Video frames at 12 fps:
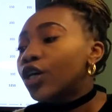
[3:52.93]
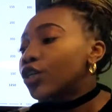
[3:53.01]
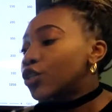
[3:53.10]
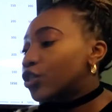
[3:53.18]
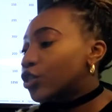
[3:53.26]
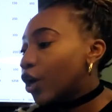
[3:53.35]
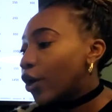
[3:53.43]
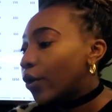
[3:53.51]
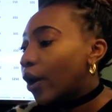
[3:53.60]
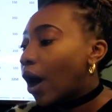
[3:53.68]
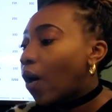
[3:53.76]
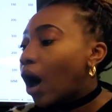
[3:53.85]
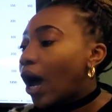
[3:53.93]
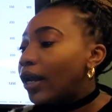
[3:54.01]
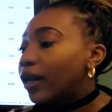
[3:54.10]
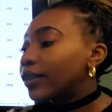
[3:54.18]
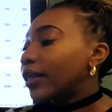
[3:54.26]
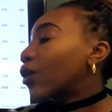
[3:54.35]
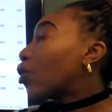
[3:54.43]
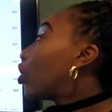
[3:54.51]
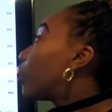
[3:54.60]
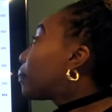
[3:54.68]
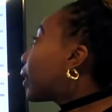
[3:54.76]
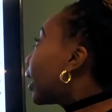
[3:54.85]
So I'll highlight that
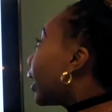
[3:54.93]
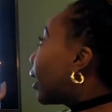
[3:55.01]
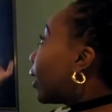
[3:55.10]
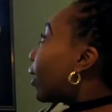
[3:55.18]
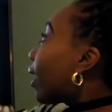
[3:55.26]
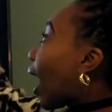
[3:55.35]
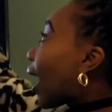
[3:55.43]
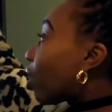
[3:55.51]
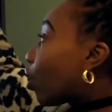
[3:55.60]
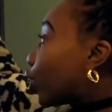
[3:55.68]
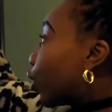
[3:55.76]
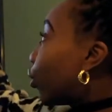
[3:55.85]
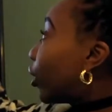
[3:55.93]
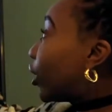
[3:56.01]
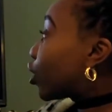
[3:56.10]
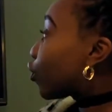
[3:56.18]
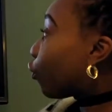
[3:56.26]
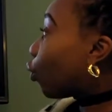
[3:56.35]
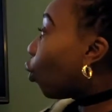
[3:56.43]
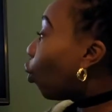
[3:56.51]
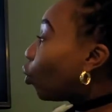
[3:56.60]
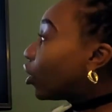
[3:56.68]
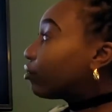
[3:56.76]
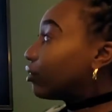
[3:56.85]
column here, and our units for
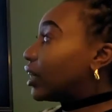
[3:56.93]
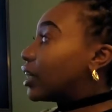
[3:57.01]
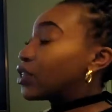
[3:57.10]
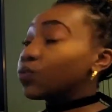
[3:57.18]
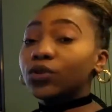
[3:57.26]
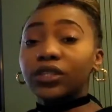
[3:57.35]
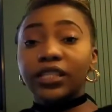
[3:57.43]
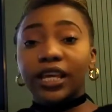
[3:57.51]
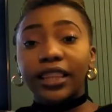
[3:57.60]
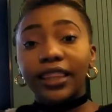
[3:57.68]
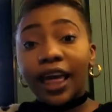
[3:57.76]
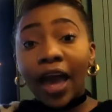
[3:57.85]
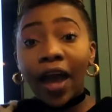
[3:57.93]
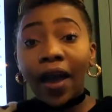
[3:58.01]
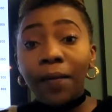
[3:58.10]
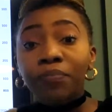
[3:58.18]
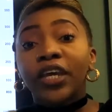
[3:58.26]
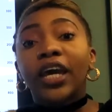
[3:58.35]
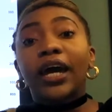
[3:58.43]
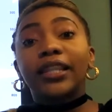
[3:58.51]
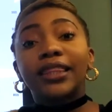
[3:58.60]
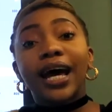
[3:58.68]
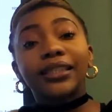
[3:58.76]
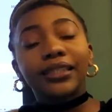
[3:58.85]
all of these will sit there, and
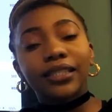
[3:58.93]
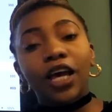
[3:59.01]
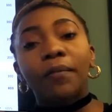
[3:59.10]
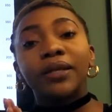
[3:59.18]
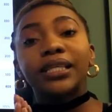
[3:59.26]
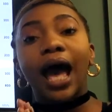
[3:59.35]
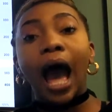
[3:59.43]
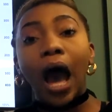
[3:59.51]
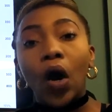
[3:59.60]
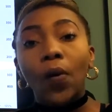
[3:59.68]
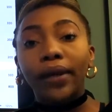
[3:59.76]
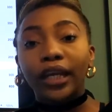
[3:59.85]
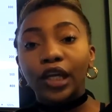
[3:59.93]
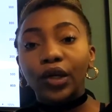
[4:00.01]
that determines how many